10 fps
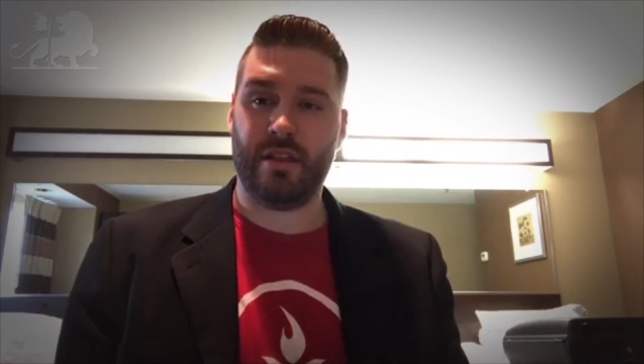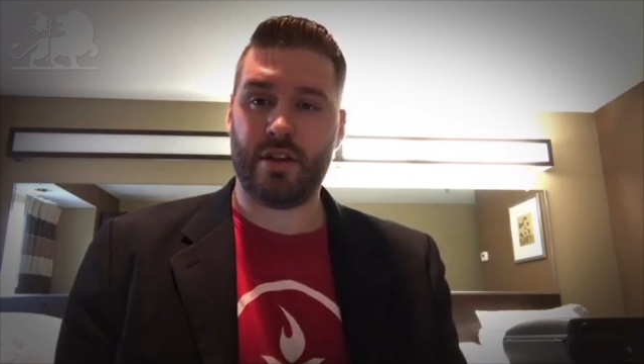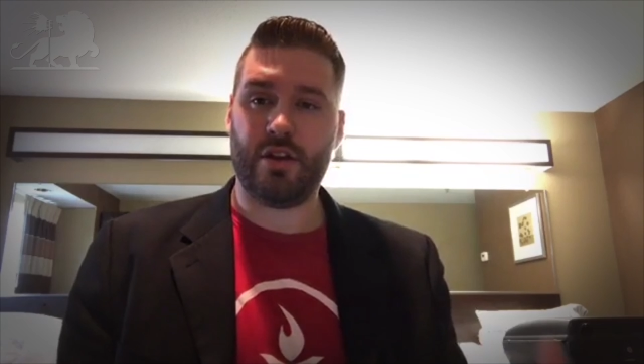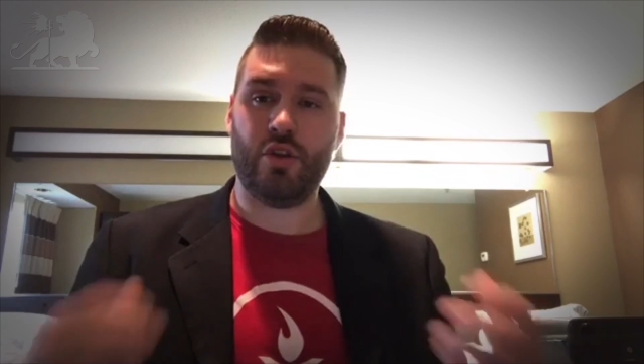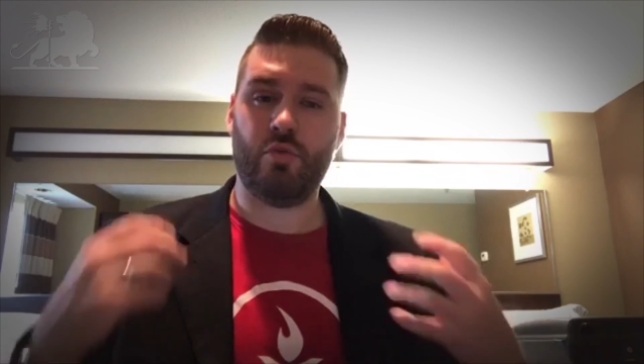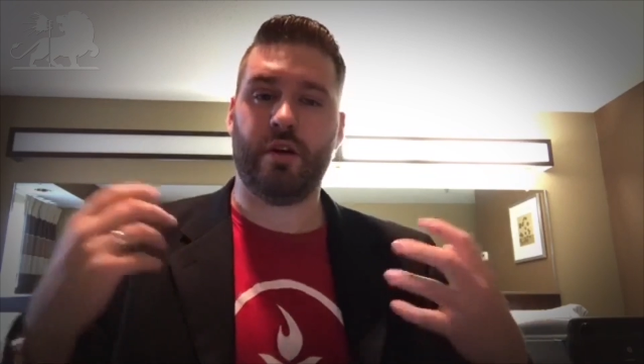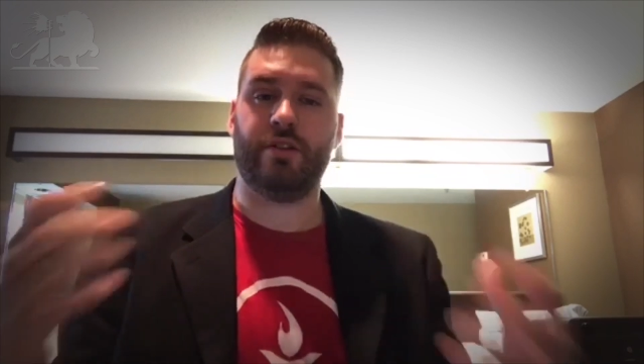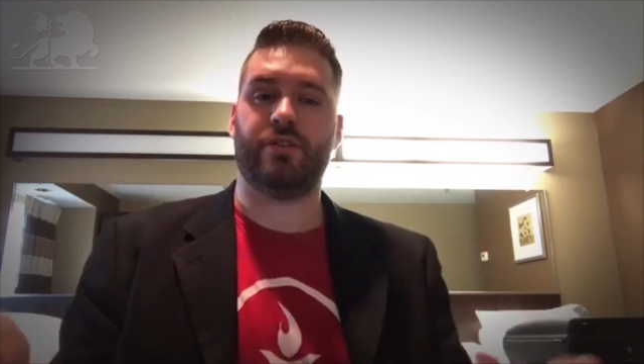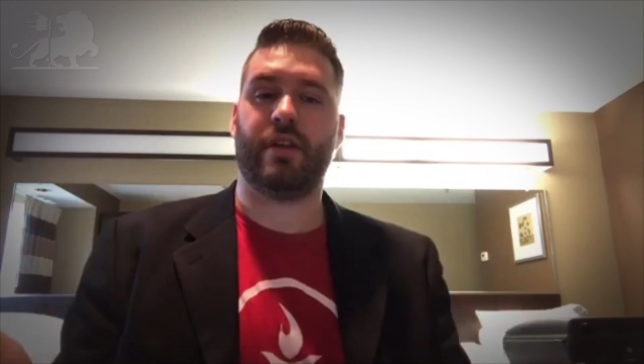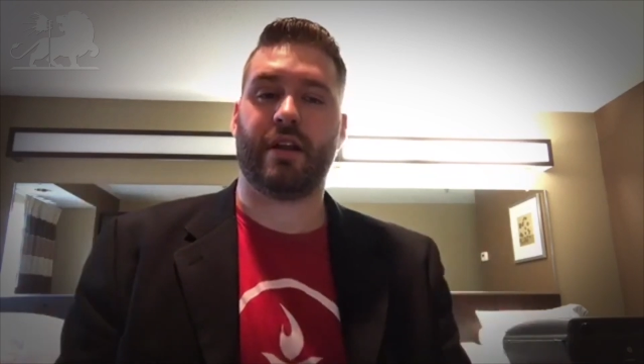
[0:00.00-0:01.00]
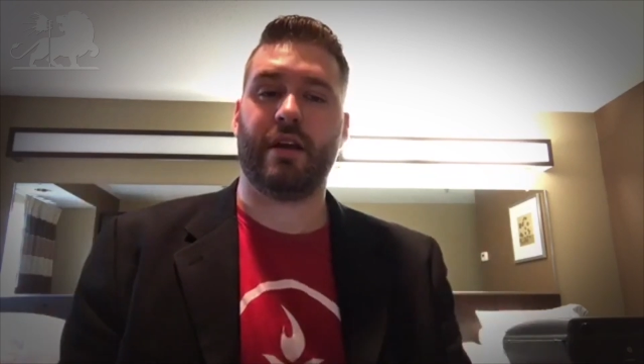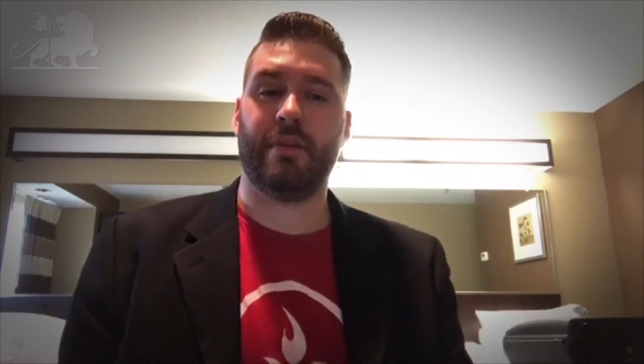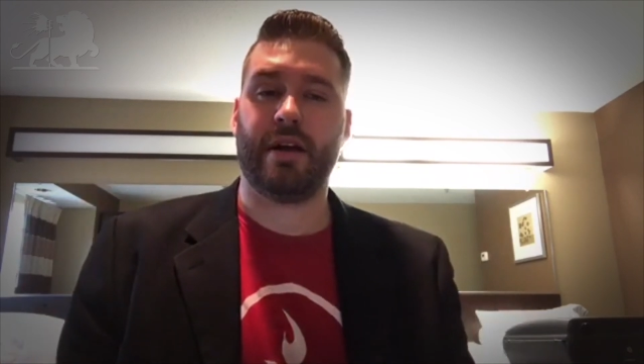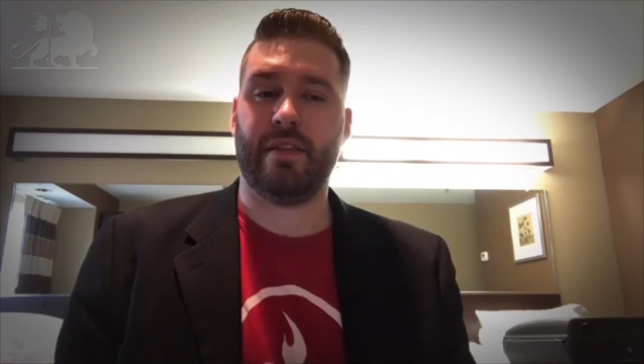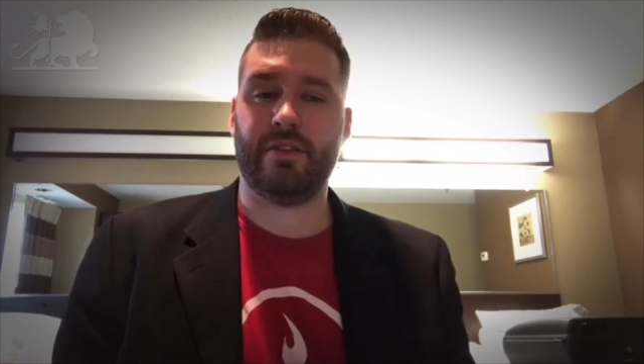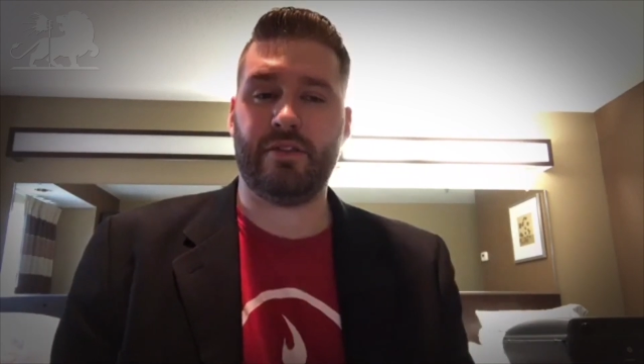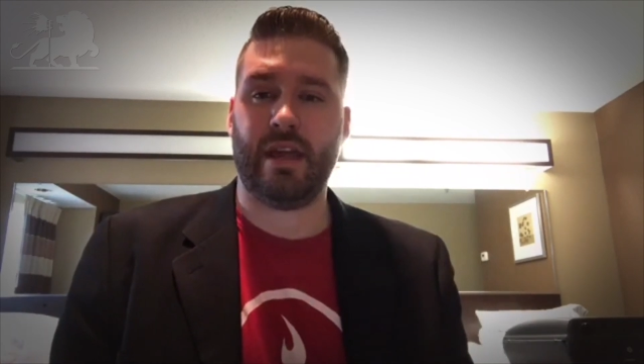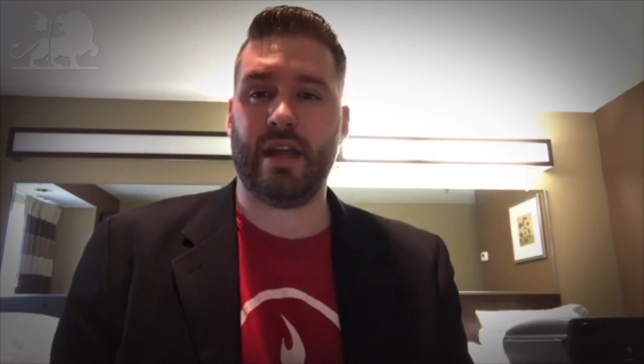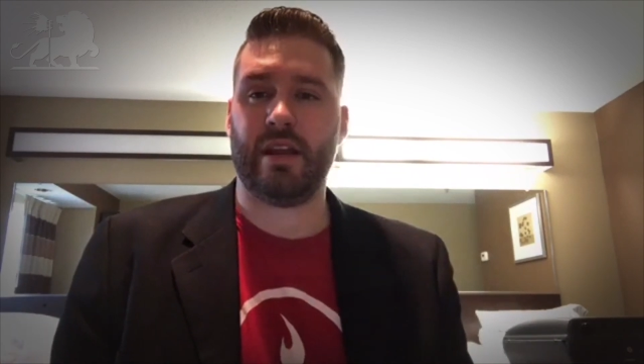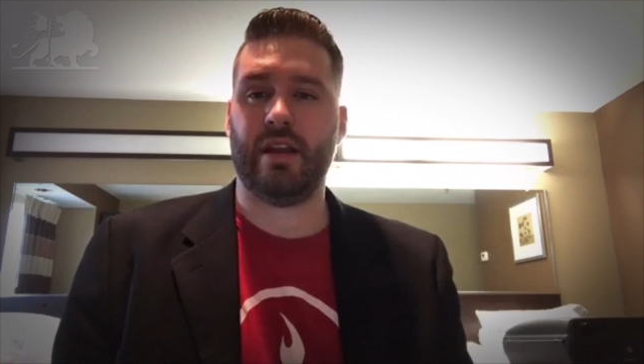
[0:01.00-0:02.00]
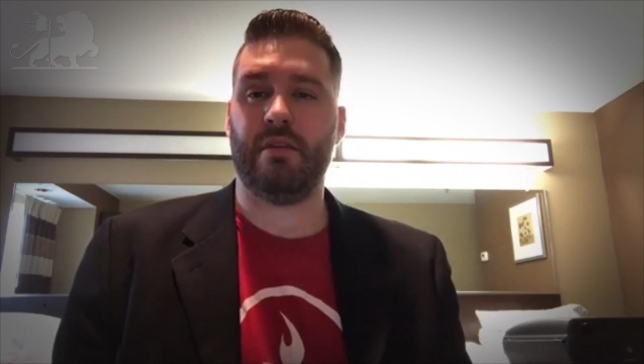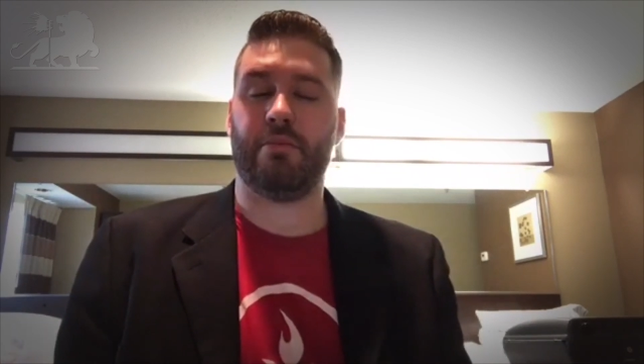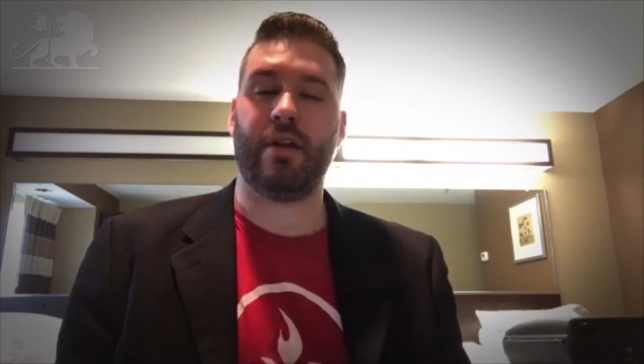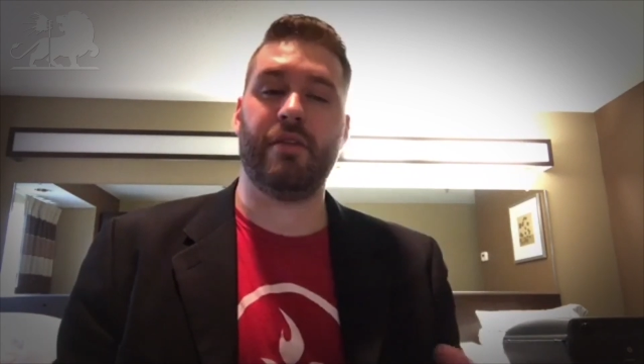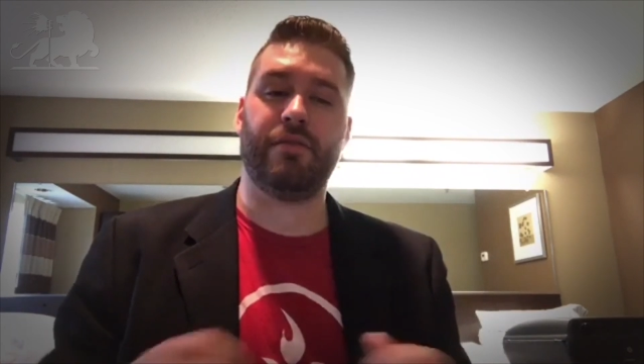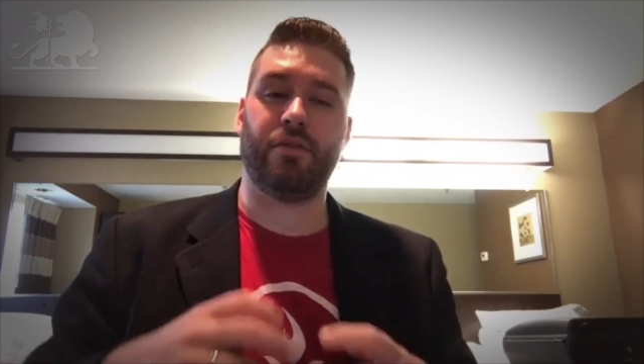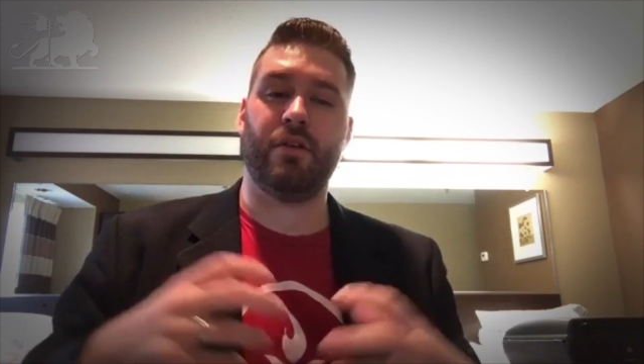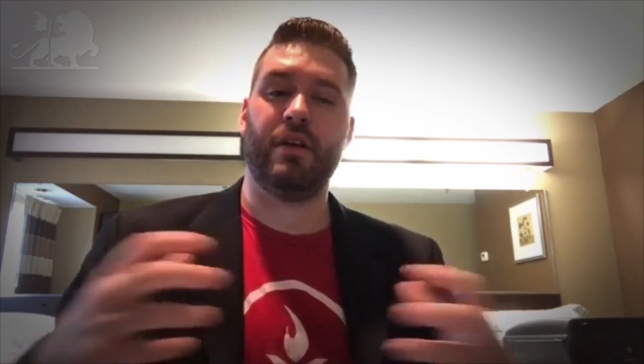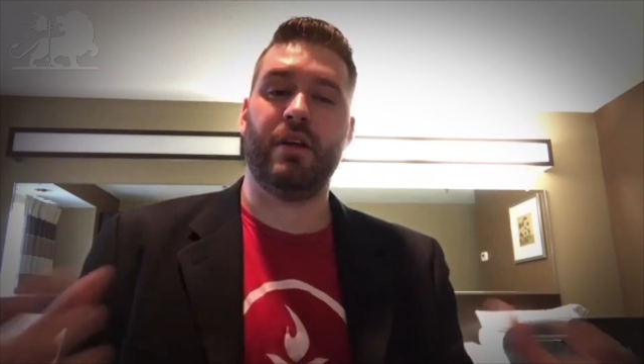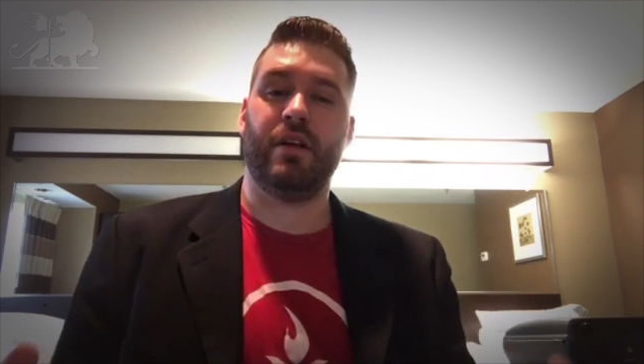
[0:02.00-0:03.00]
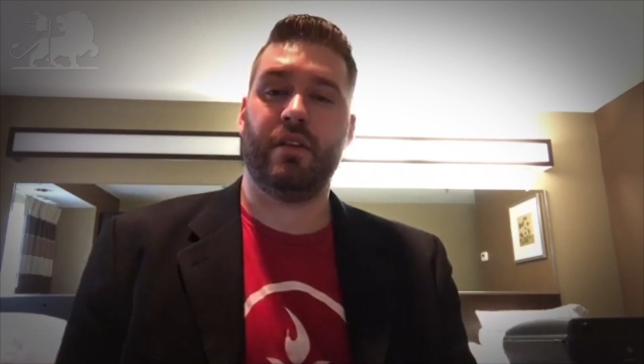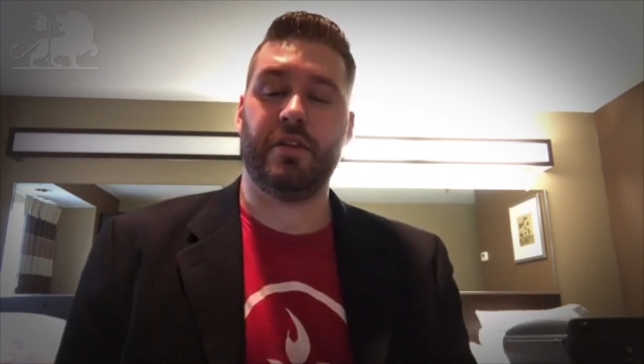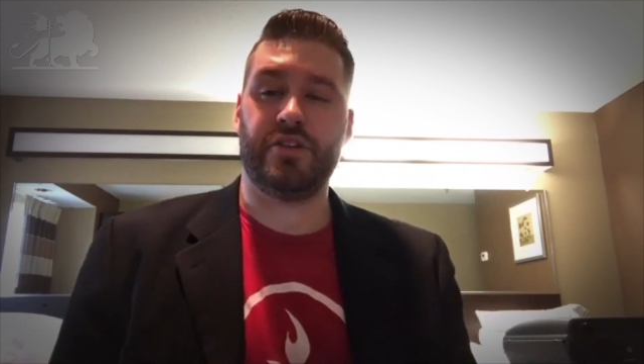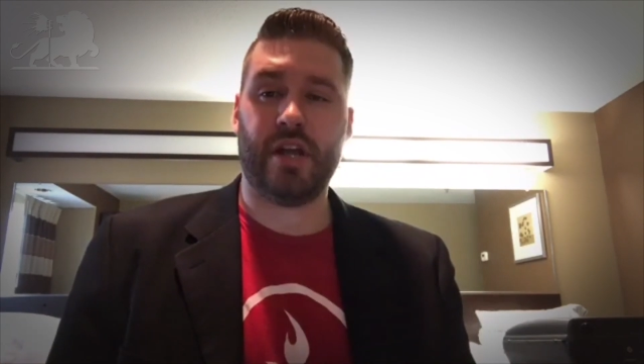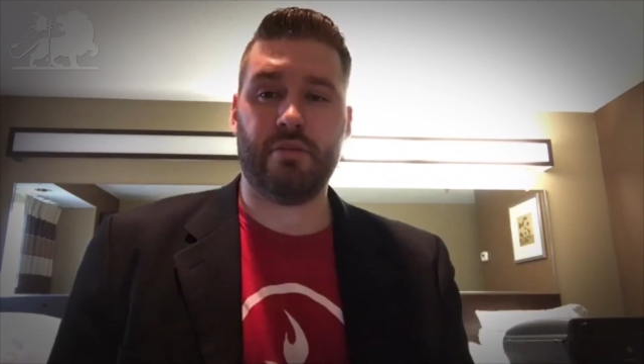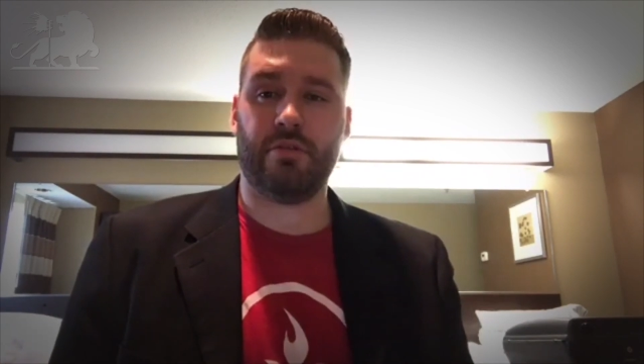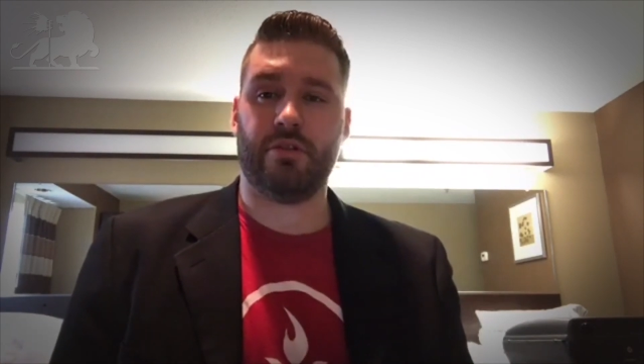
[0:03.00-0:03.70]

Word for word: some of the, the new ones that are coming on the scene and pray for